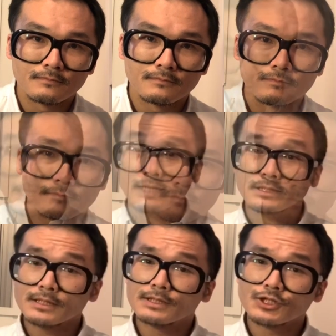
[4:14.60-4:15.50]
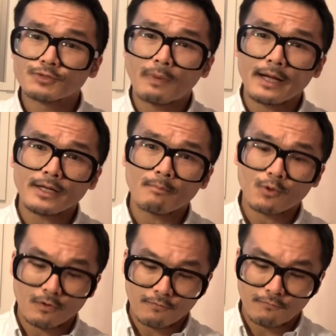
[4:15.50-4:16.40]
Next, spine
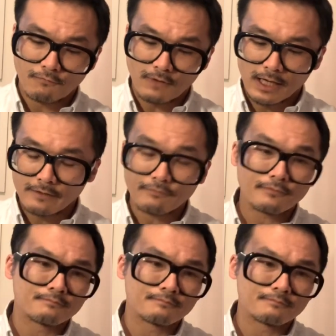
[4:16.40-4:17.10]
number 5.